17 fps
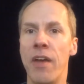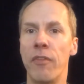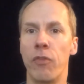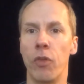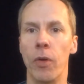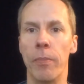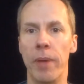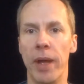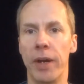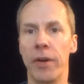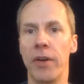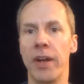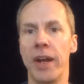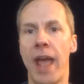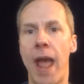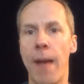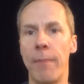for a
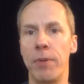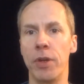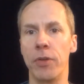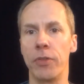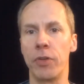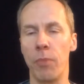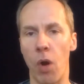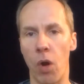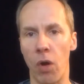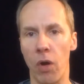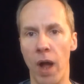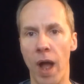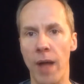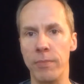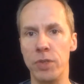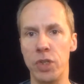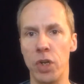better and happier tomorrow.
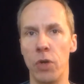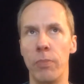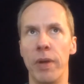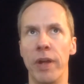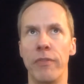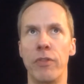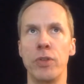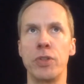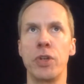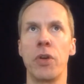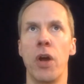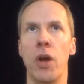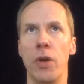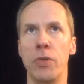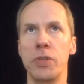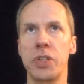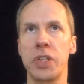I'm Joe Bedford, your
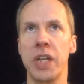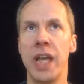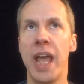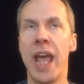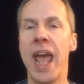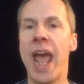host,